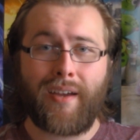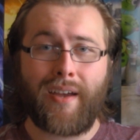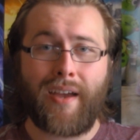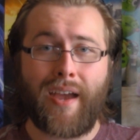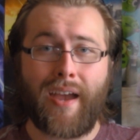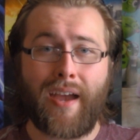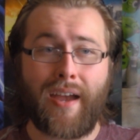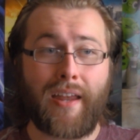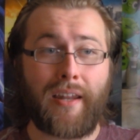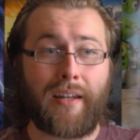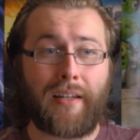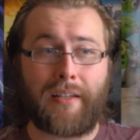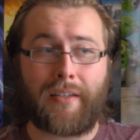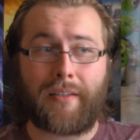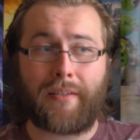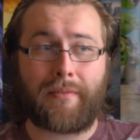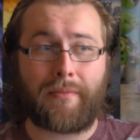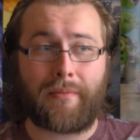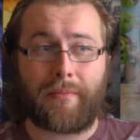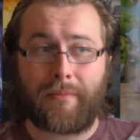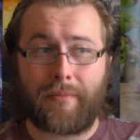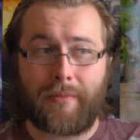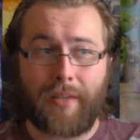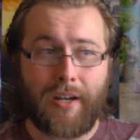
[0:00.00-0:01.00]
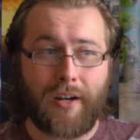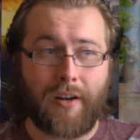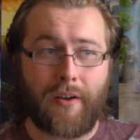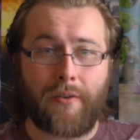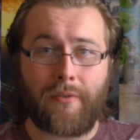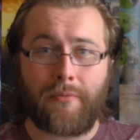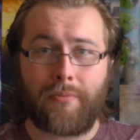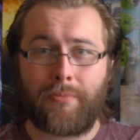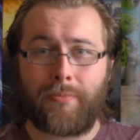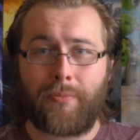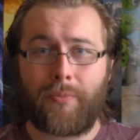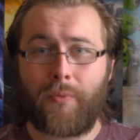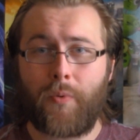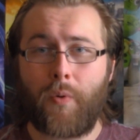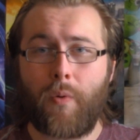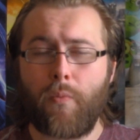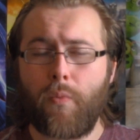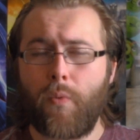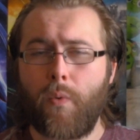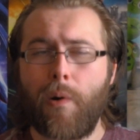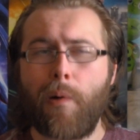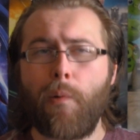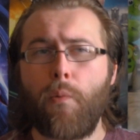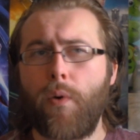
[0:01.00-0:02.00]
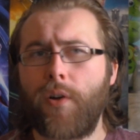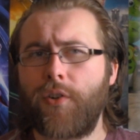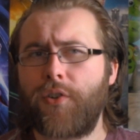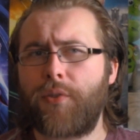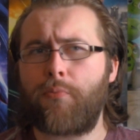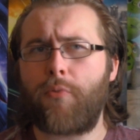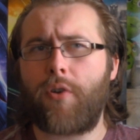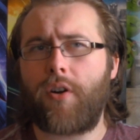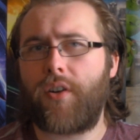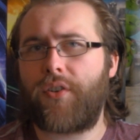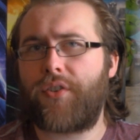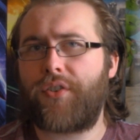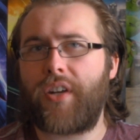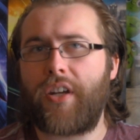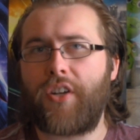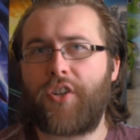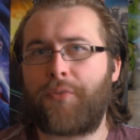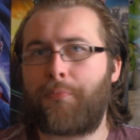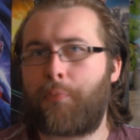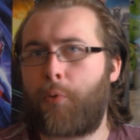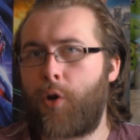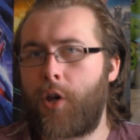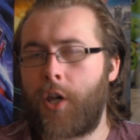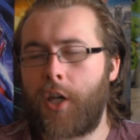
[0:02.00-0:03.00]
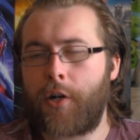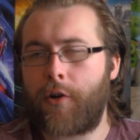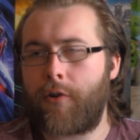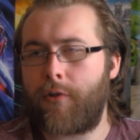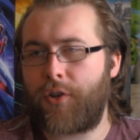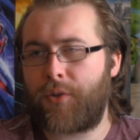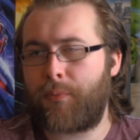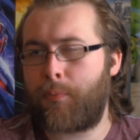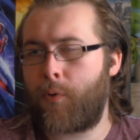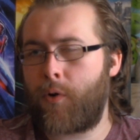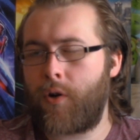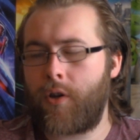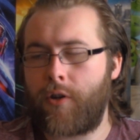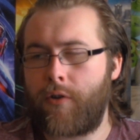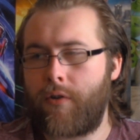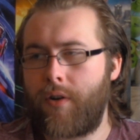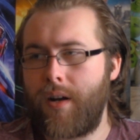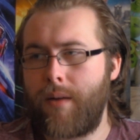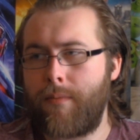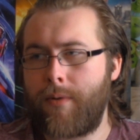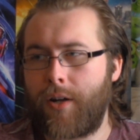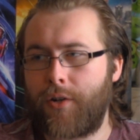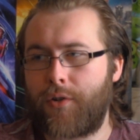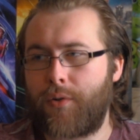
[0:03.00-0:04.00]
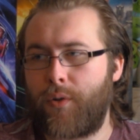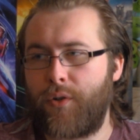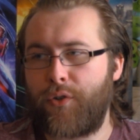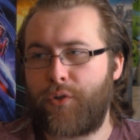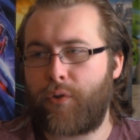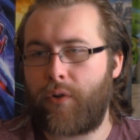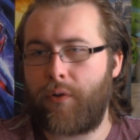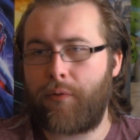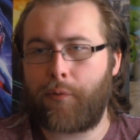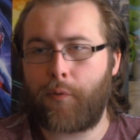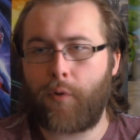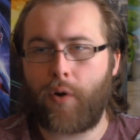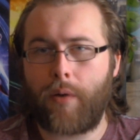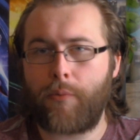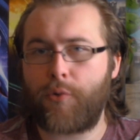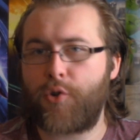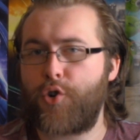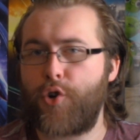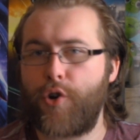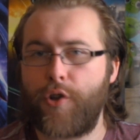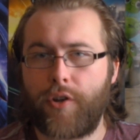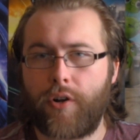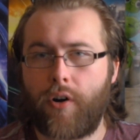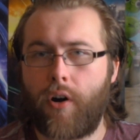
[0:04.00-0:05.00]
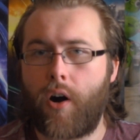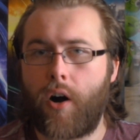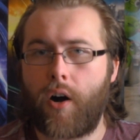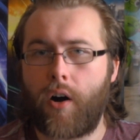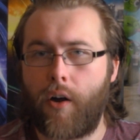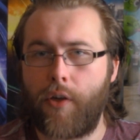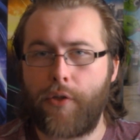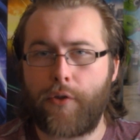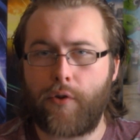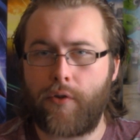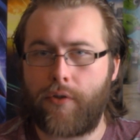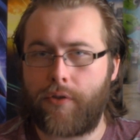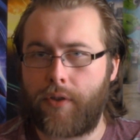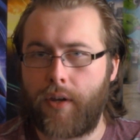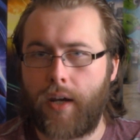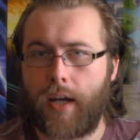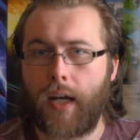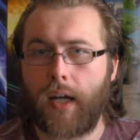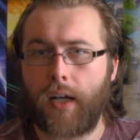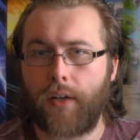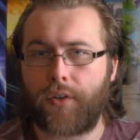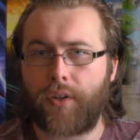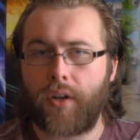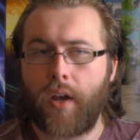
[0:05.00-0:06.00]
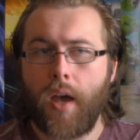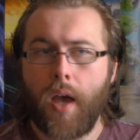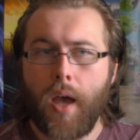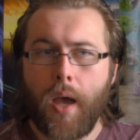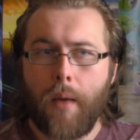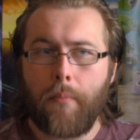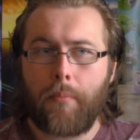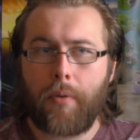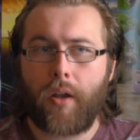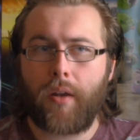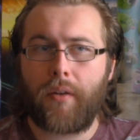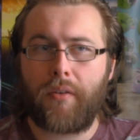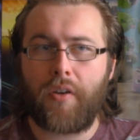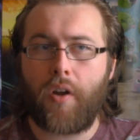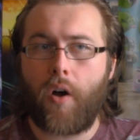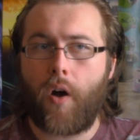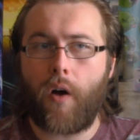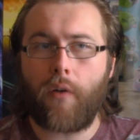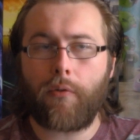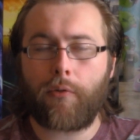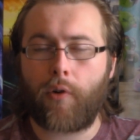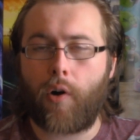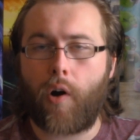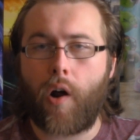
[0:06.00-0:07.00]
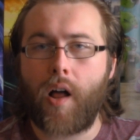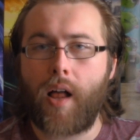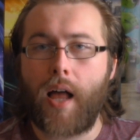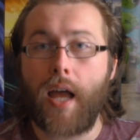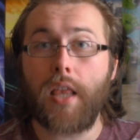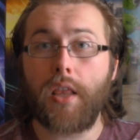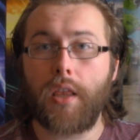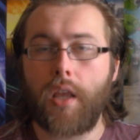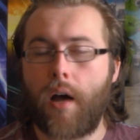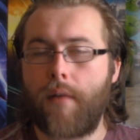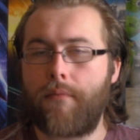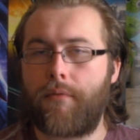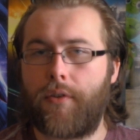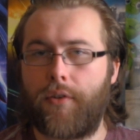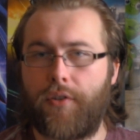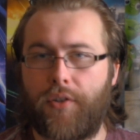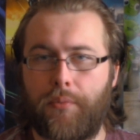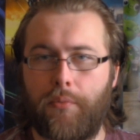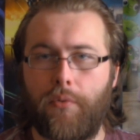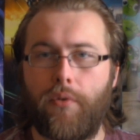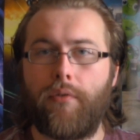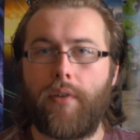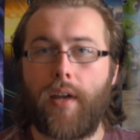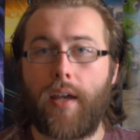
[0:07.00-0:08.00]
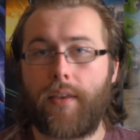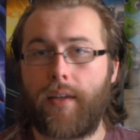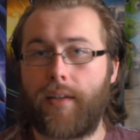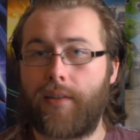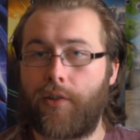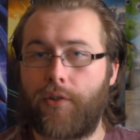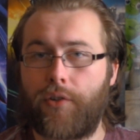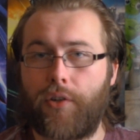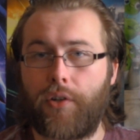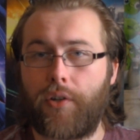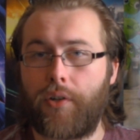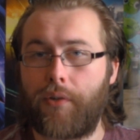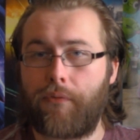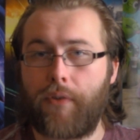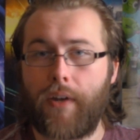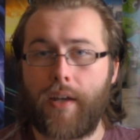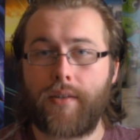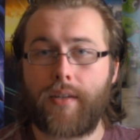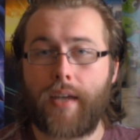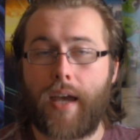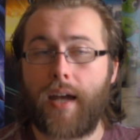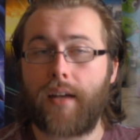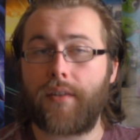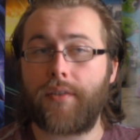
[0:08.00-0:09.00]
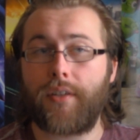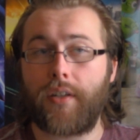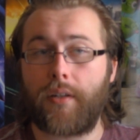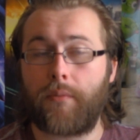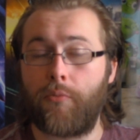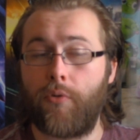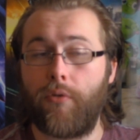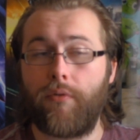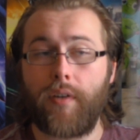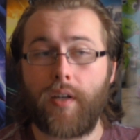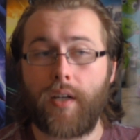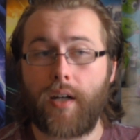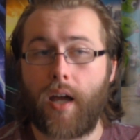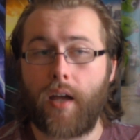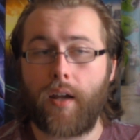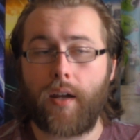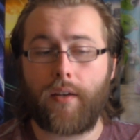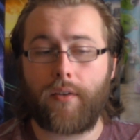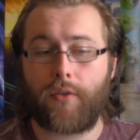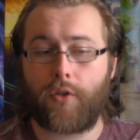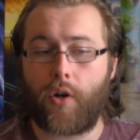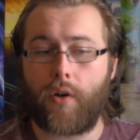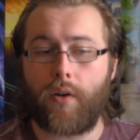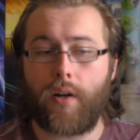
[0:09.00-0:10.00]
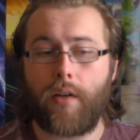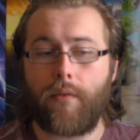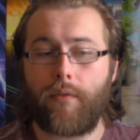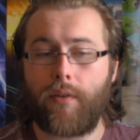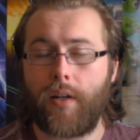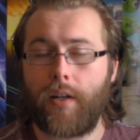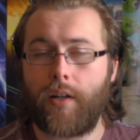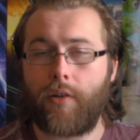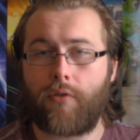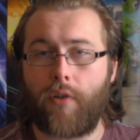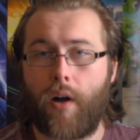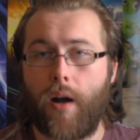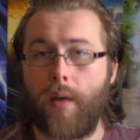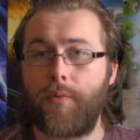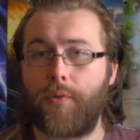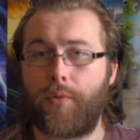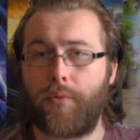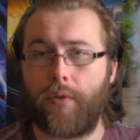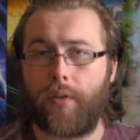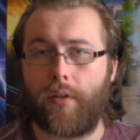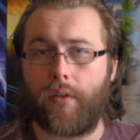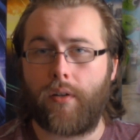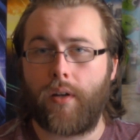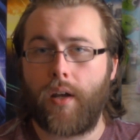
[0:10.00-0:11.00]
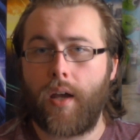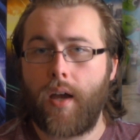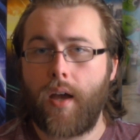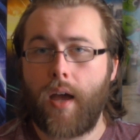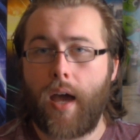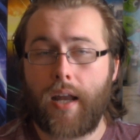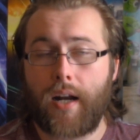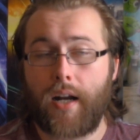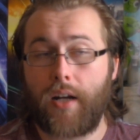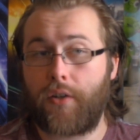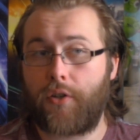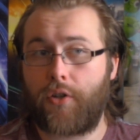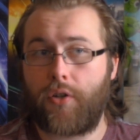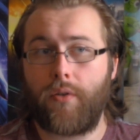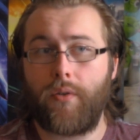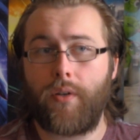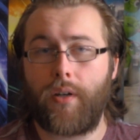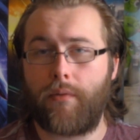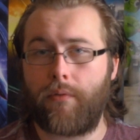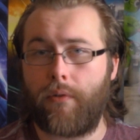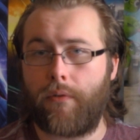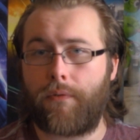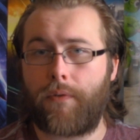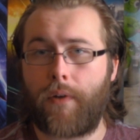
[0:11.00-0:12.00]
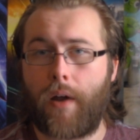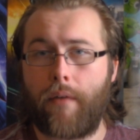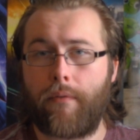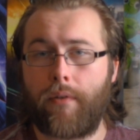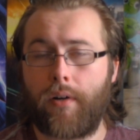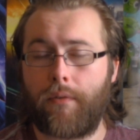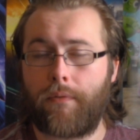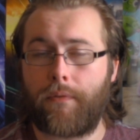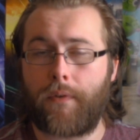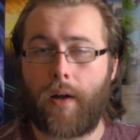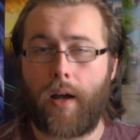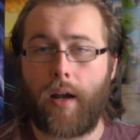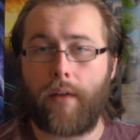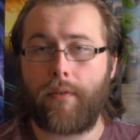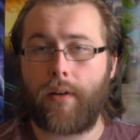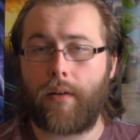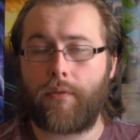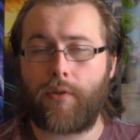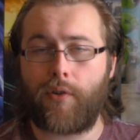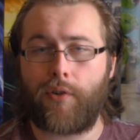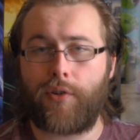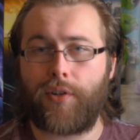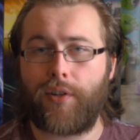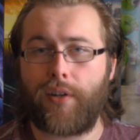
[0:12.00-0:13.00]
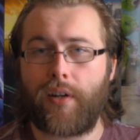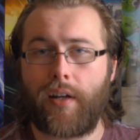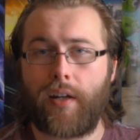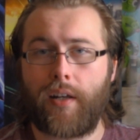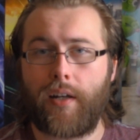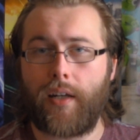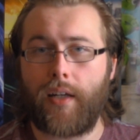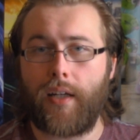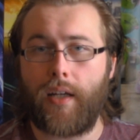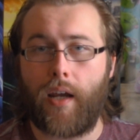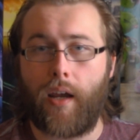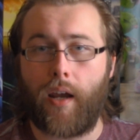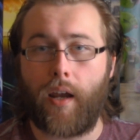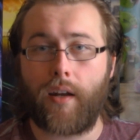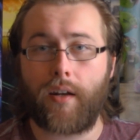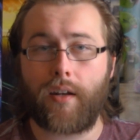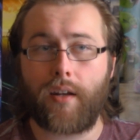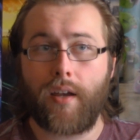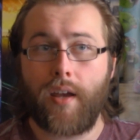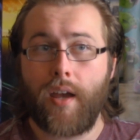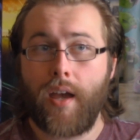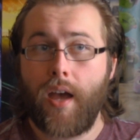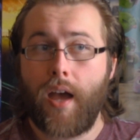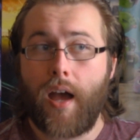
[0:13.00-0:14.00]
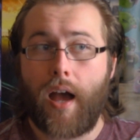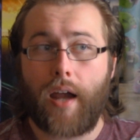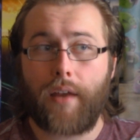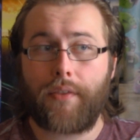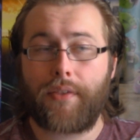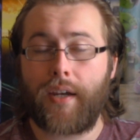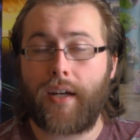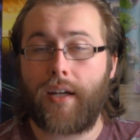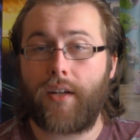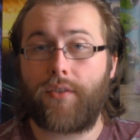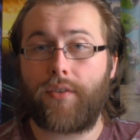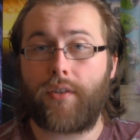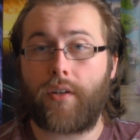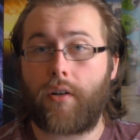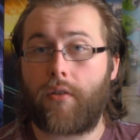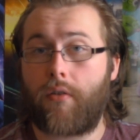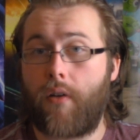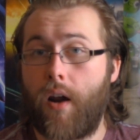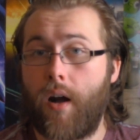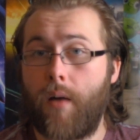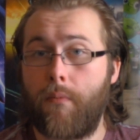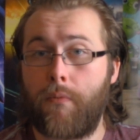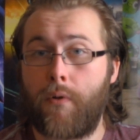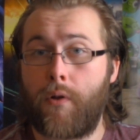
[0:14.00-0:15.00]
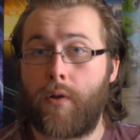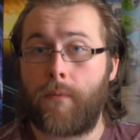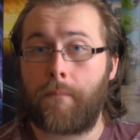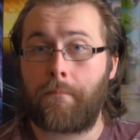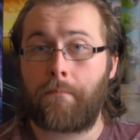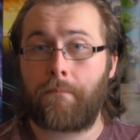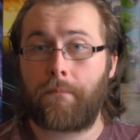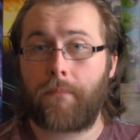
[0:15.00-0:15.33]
And, you know, what's more to say spoilery about Toy Story 4? I'm sure there are other things. But overall, I love this movie. I think this is a fantastic movie, and I don't have any gripes with it. And I do give it 5 out of 5 after seeing it again. I think it's incredible.